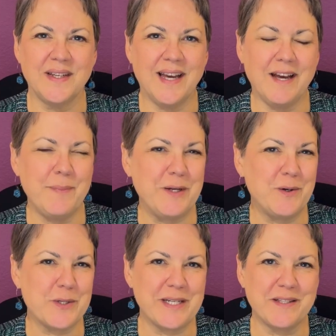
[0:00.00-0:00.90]
I've been
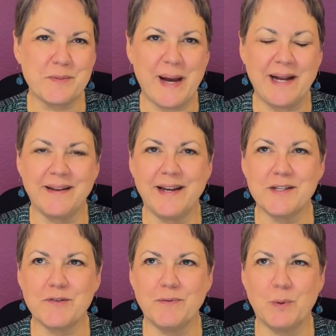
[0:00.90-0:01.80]
hosting this
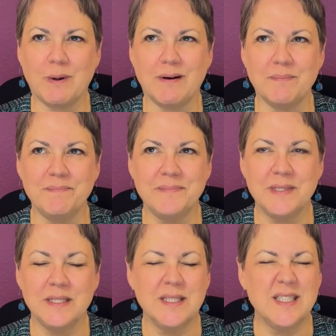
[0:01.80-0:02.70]
podcast for
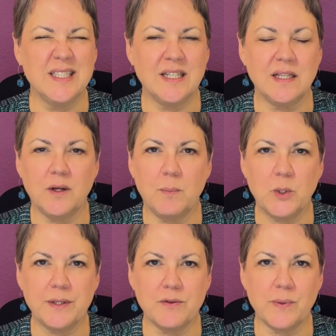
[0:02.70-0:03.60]
a little
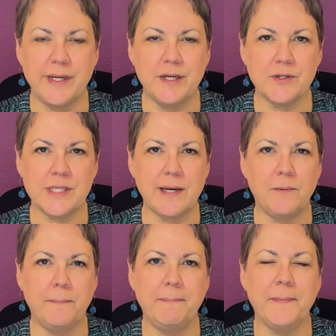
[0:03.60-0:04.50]
more than 3 years
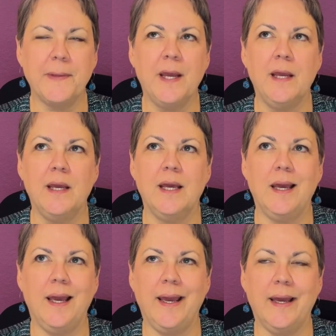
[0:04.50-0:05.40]
now.
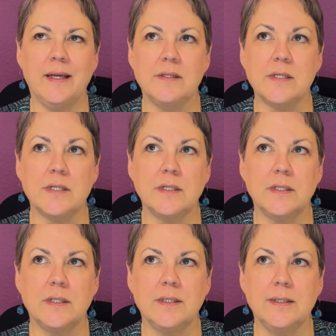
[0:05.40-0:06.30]
And
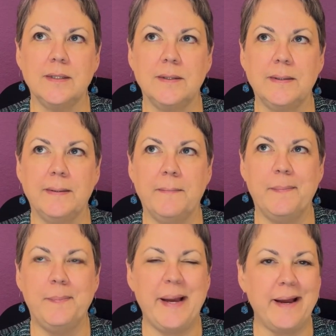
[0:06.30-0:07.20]

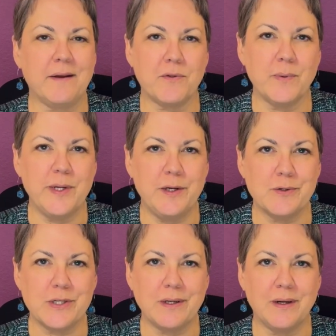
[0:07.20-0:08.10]
back 3
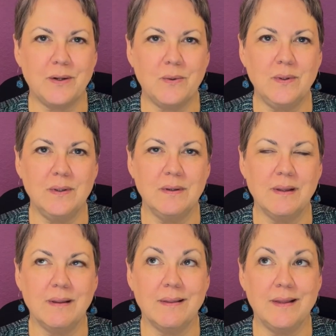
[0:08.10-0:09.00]
years ago,
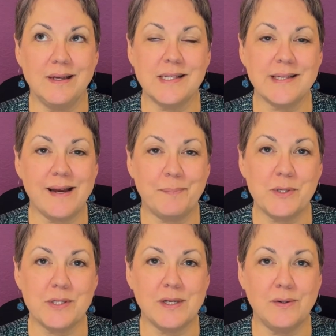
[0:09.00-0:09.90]
this
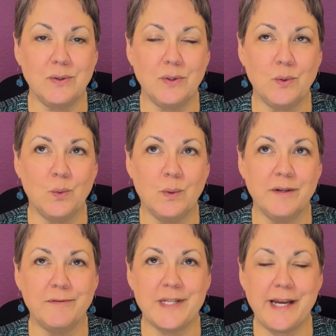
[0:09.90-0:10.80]
episode would
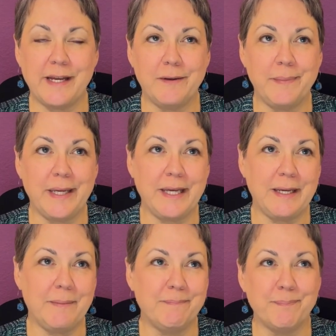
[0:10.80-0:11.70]
have taken
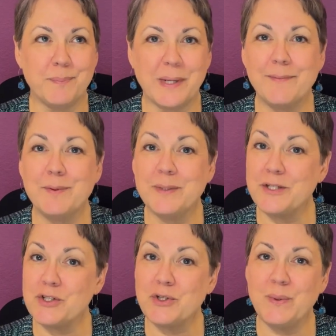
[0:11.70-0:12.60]
me
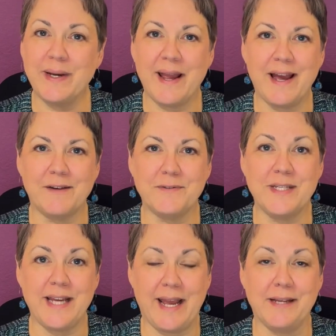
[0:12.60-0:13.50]
probably 2.5
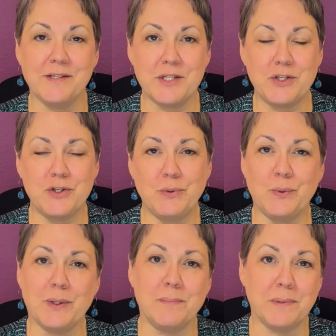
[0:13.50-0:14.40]
days to
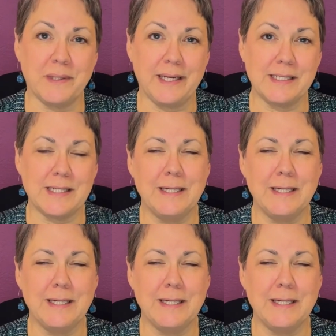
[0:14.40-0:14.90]
complete,